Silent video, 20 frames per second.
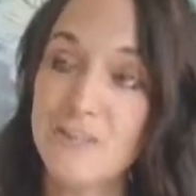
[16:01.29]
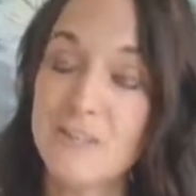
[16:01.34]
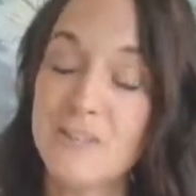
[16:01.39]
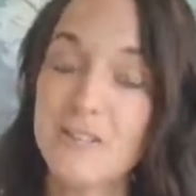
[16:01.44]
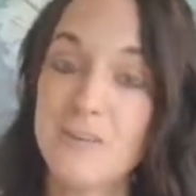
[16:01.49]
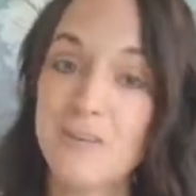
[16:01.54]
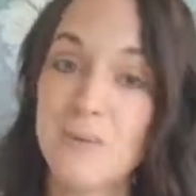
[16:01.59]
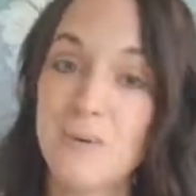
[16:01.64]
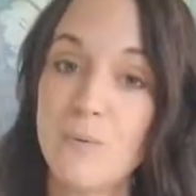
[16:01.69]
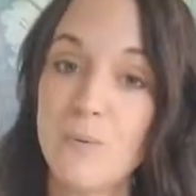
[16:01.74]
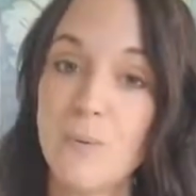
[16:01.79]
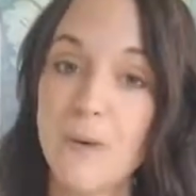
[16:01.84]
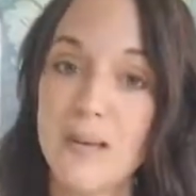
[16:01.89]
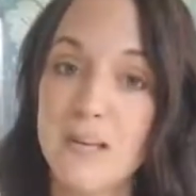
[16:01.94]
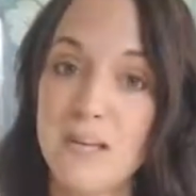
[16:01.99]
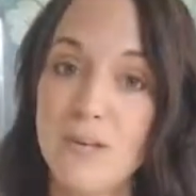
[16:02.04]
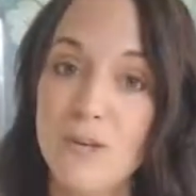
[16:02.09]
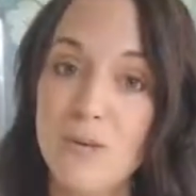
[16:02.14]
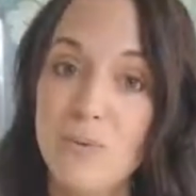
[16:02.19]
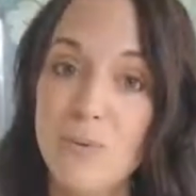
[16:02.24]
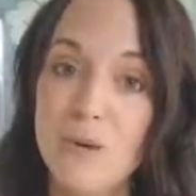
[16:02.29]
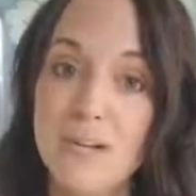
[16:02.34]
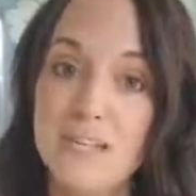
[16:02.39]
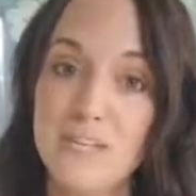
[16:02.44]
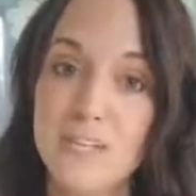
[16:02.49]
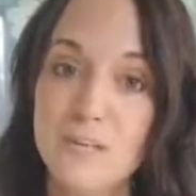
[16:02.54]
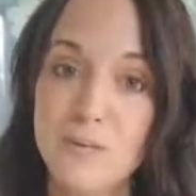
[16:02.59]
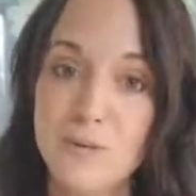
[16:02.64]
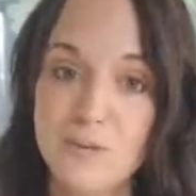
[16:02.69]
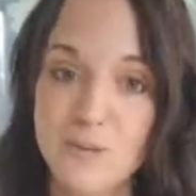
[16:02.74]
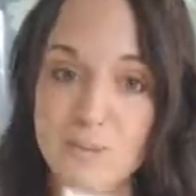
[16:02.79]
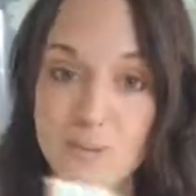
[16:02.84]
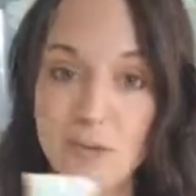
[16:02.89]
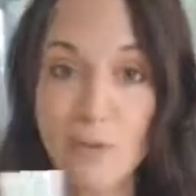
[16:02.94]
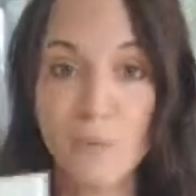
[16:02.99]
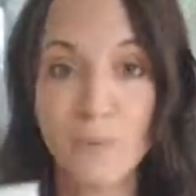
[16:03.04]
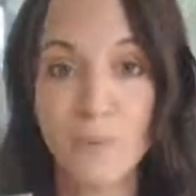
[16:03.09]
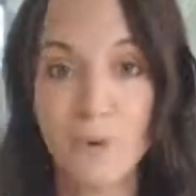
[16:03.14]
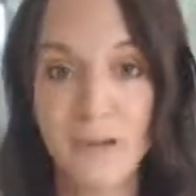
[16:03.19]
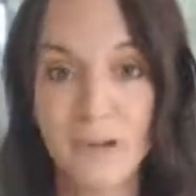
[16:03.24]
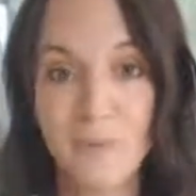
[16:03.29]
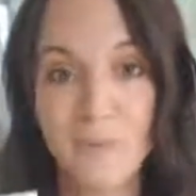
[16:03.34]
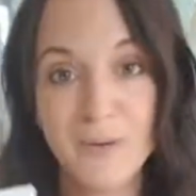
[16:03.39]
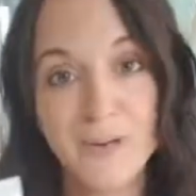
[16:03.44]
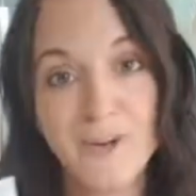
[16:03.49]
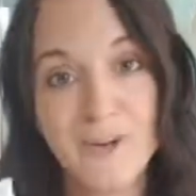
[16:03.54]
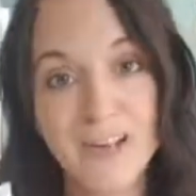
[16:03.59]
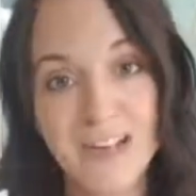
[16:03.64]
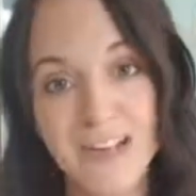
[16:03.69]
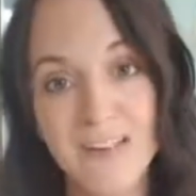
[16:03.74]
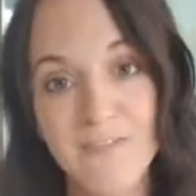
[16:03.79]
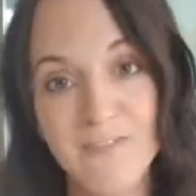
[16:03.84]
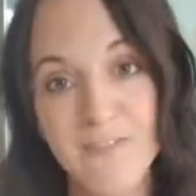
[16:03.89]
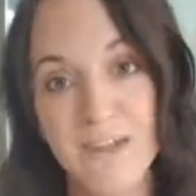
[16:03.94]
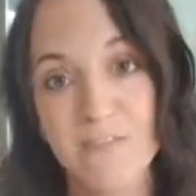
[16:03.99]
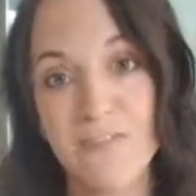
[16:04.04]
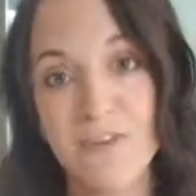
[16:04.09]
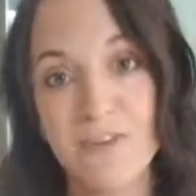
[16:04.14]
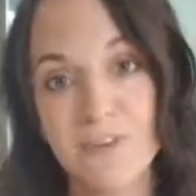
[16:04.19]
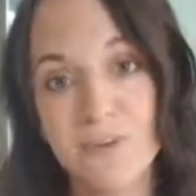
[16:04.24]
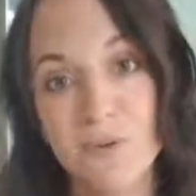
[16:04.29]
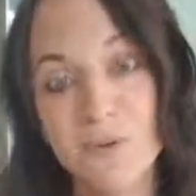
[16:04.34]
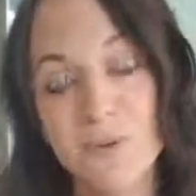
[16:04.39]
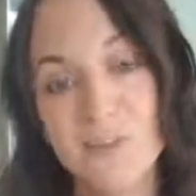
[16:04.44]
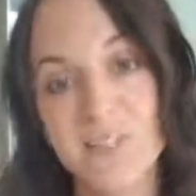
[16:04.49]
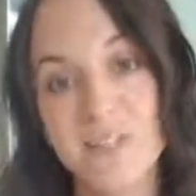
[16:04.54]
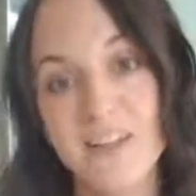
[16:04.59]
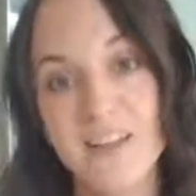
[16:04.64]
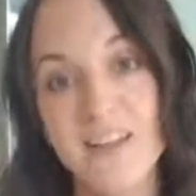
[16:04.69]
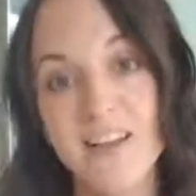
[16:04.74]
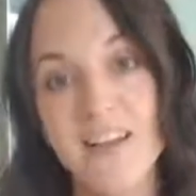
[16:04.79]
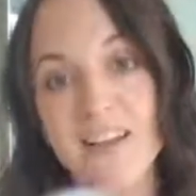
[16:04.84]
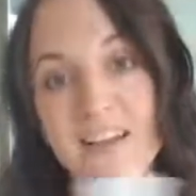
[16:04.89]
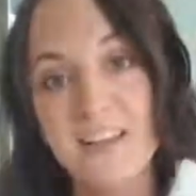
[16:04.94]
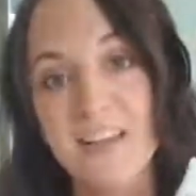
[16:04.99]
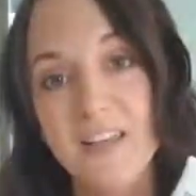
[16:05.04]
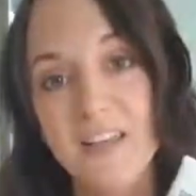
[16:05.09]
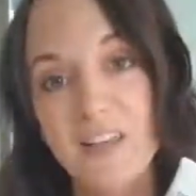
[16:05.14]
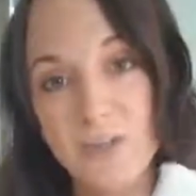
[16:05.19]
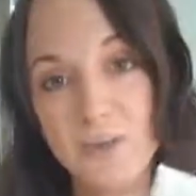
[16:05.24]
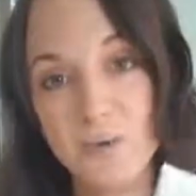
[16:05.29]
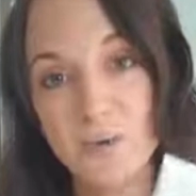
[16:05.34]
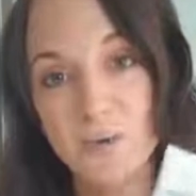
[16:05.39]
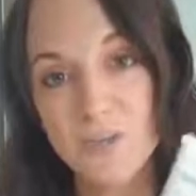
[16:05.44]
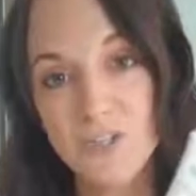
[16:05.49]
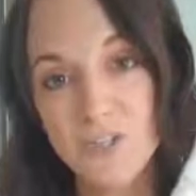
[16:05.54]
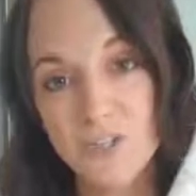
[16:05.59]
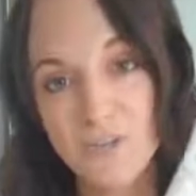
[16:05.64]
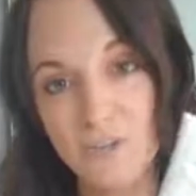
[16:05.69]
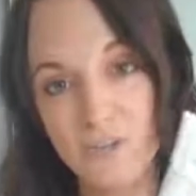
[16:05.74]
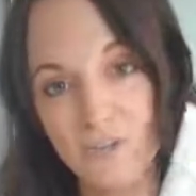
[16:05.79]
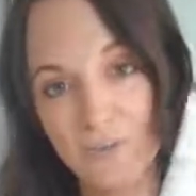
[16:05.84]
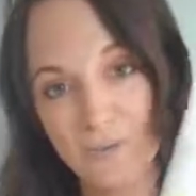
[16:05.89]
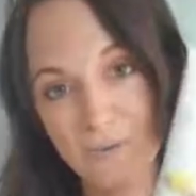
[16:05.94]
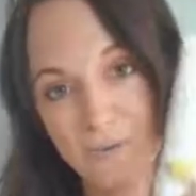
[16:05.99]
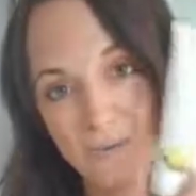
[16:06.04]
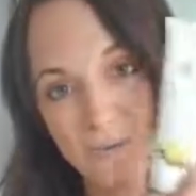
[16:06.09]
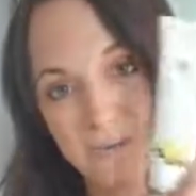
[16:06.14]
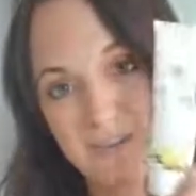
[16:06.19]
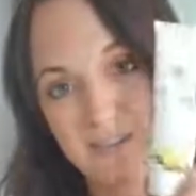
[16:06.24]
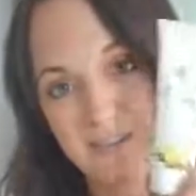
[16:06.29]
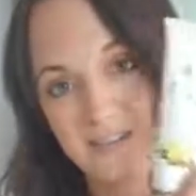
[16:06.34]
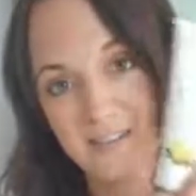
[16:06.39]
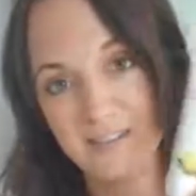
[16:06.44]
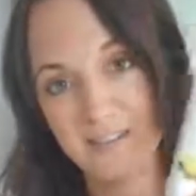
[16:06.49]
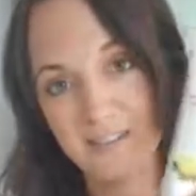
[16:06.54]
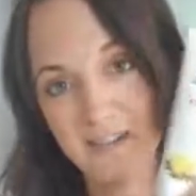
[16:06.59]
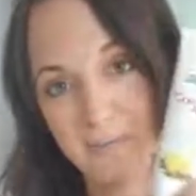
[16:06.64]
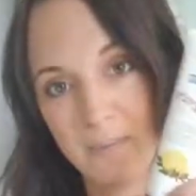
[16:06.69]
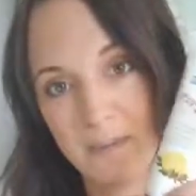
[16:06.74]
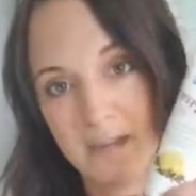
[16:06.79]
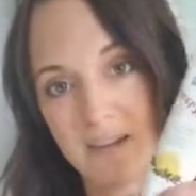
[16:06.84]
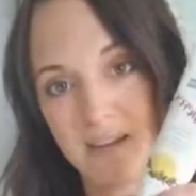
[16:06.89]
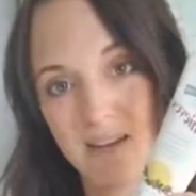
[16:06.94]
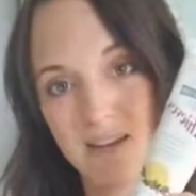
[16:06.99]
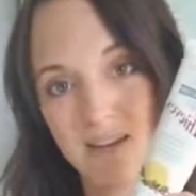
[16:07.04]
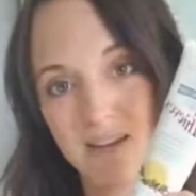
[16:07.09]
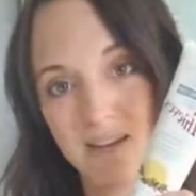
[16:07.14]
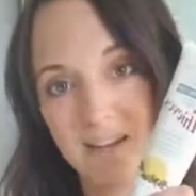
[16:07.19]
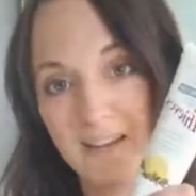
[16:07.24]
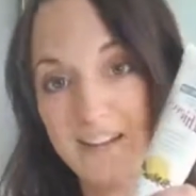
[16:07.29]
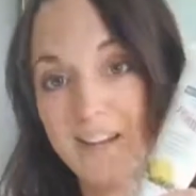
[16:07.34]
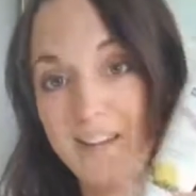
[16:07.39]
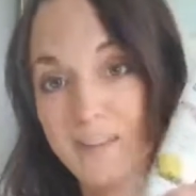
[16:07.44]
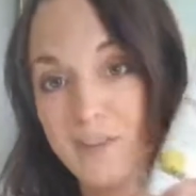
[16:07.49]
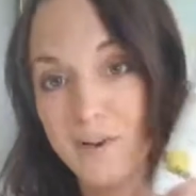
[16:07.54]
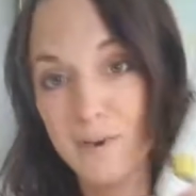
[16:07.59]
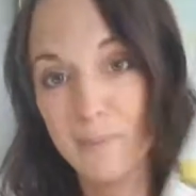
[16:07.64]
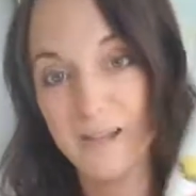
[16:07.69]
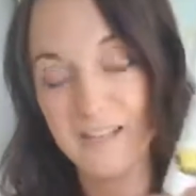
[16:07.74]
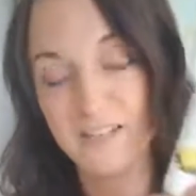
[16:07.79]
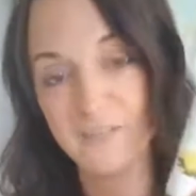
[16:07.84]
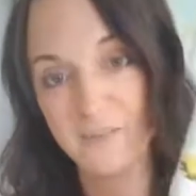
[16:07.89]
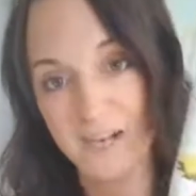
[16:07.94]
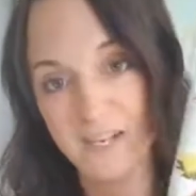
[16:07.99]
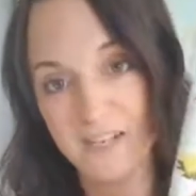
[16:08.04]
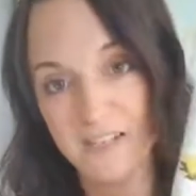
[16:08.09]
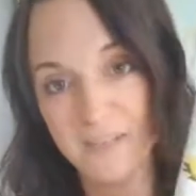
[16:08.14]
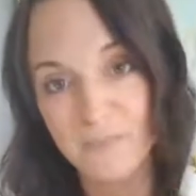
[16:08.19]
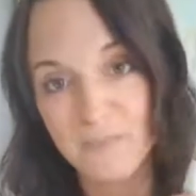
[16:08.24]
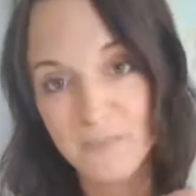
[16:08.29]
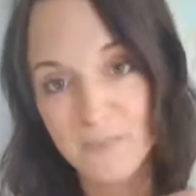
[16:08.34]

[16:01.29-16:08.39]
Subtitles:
So when you want to use your brain when you're 85 years old, this is going to be your best friend.